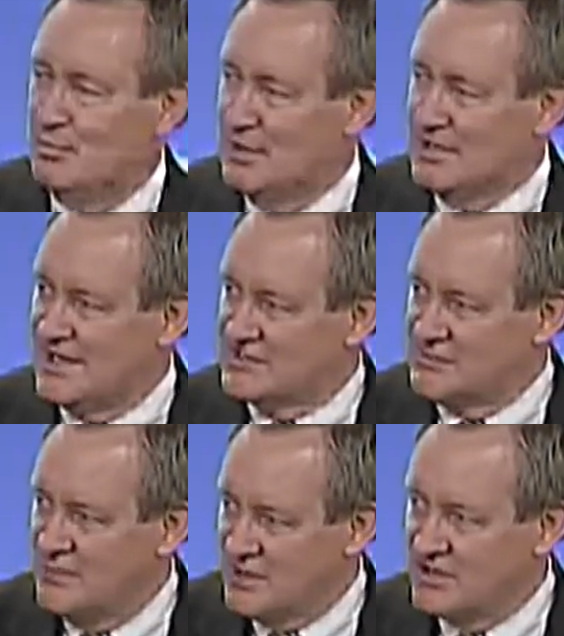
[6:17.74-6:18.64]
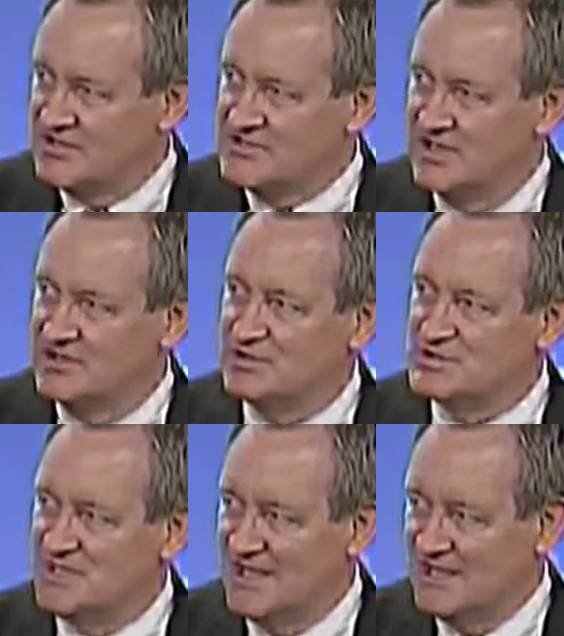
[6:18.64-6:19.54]
But as Americans
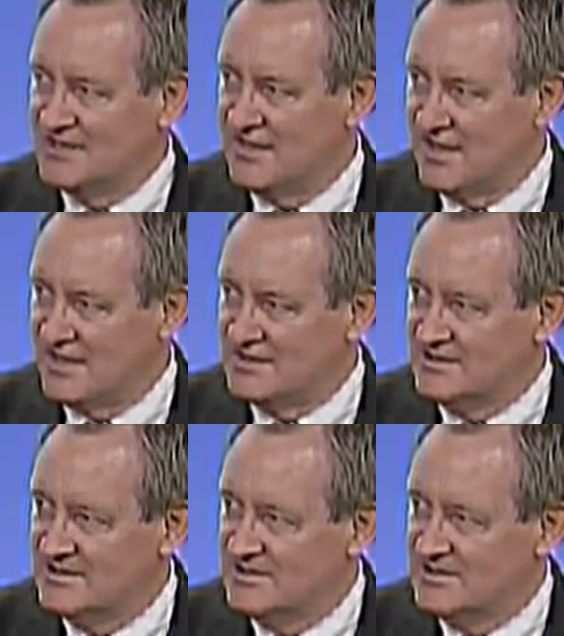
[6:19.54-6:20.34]
understand that,